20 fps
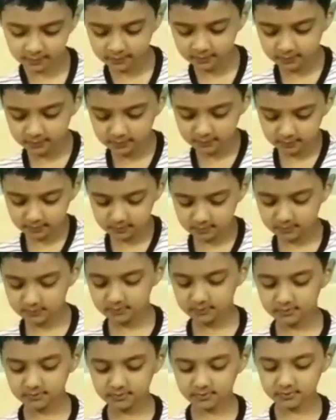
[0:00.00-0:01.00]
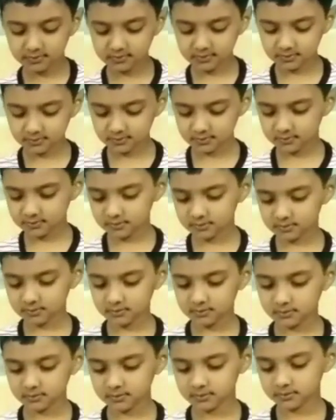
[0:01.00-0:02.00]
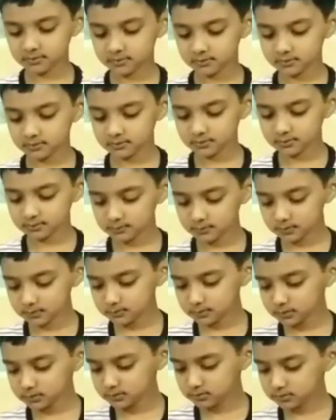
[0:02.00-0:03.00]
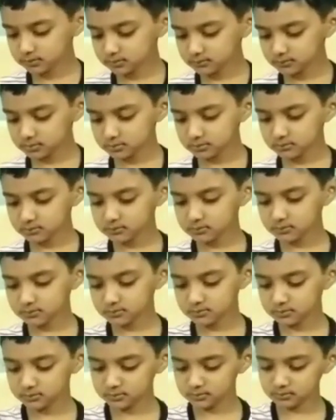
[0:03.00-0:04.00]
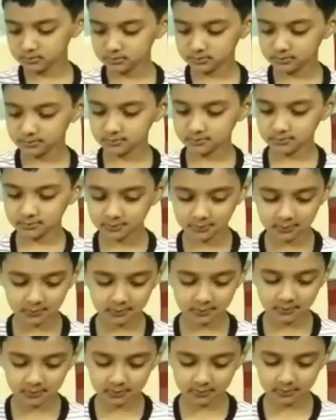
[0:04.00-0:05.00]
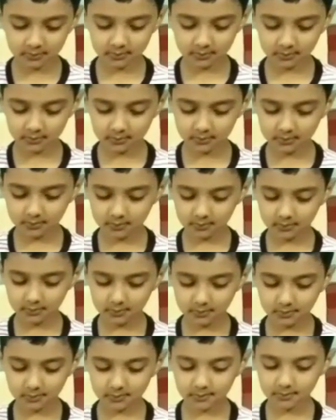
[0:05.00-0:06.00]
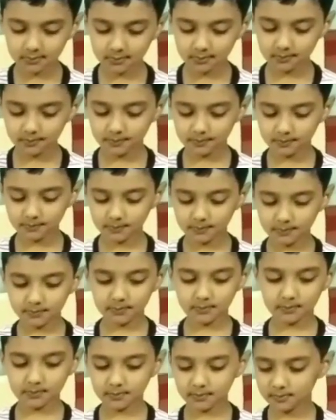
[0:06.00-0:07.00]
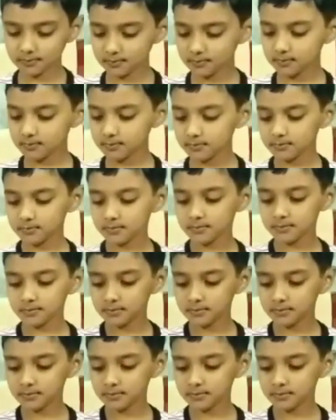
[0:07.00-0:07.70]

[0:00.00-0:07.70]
(no one is talking)